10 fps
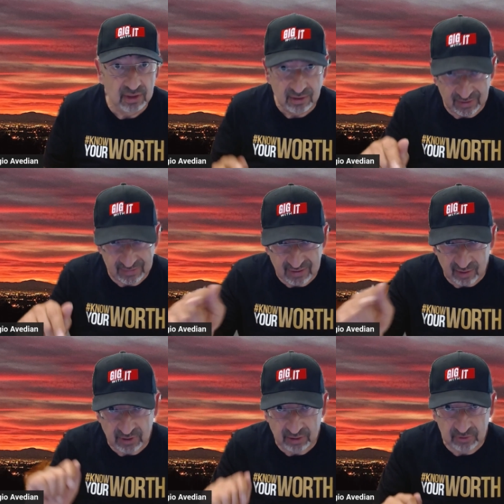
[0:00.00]
Next
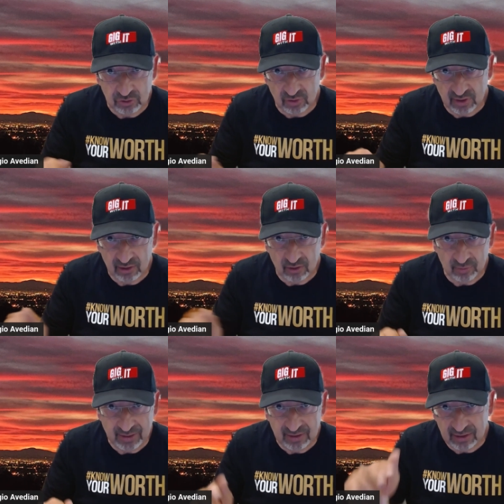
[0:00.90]
time they mature, I go
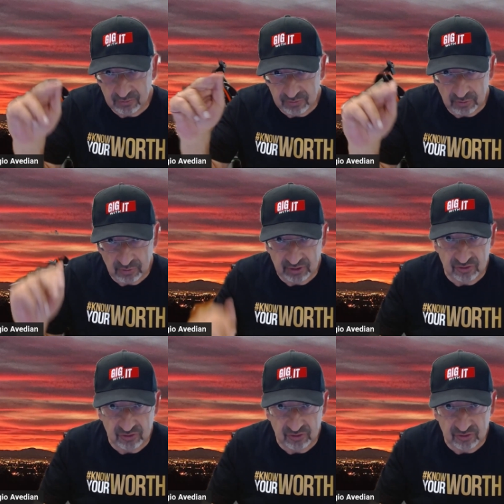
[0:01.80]
back, and if the rates